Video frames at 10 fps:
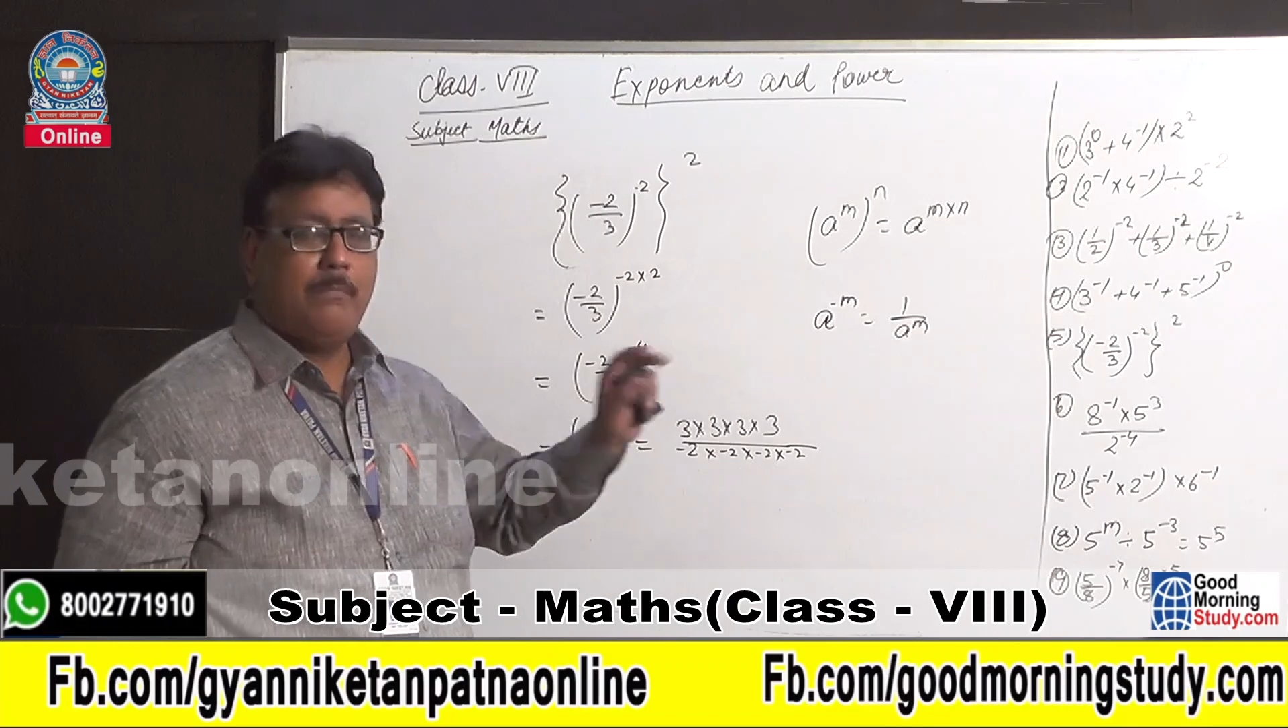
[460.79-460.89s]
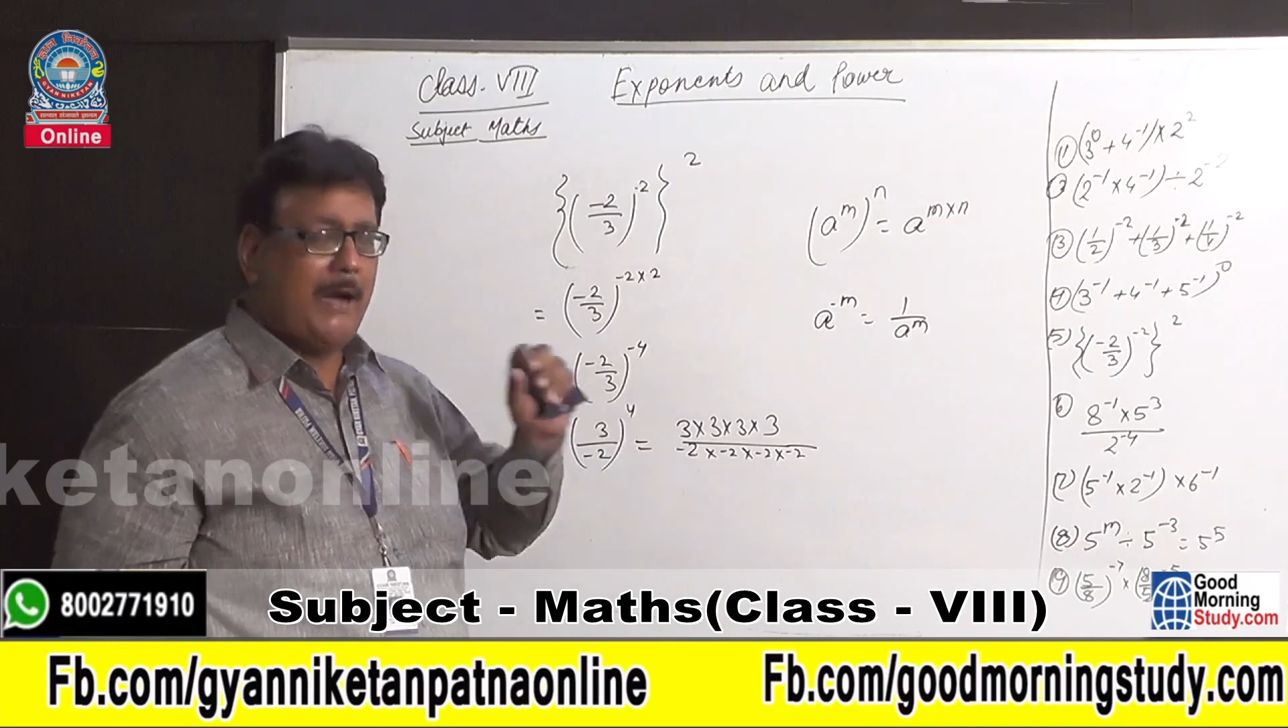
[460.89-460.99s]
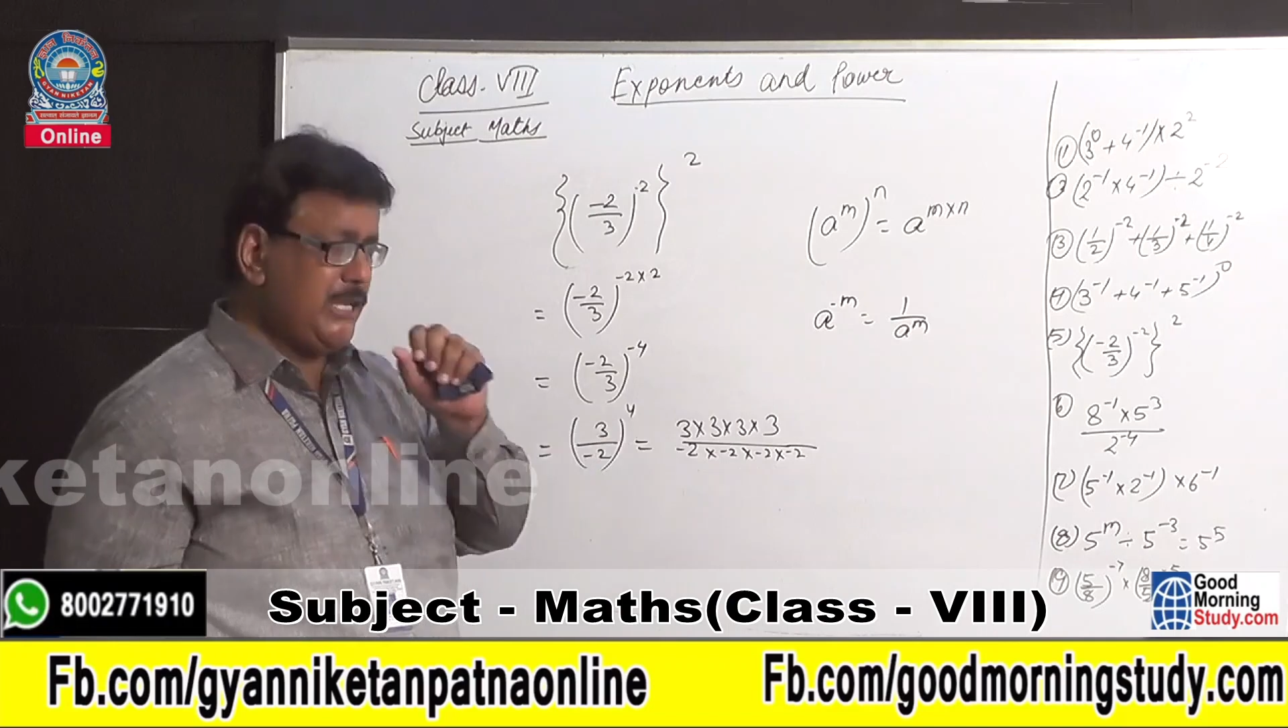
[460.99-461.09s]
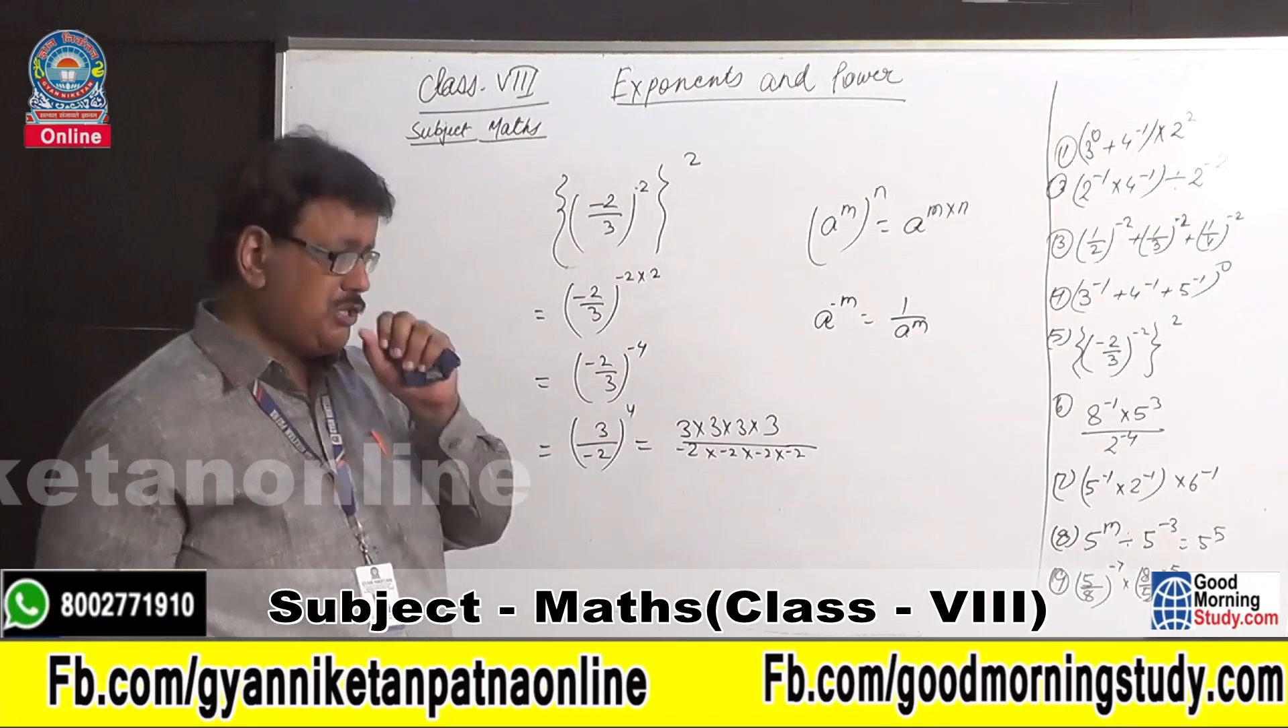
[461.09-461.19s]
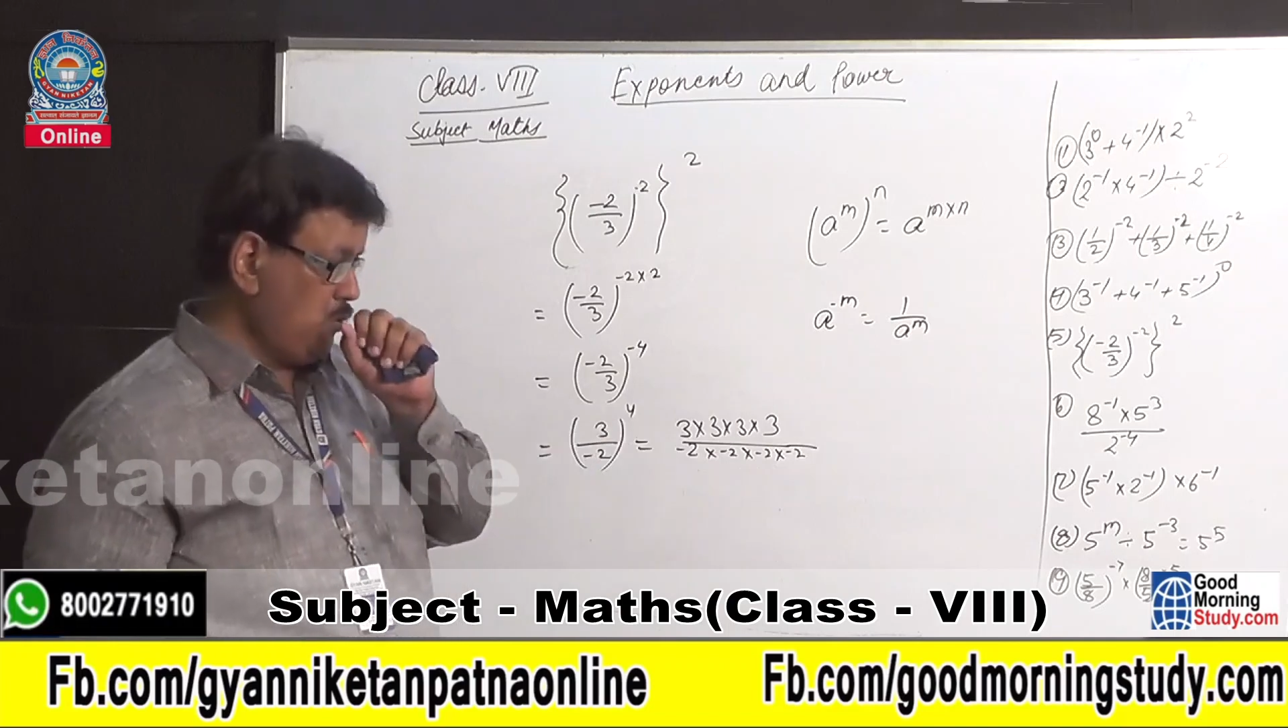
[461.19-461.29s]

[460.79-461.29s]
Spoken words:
minus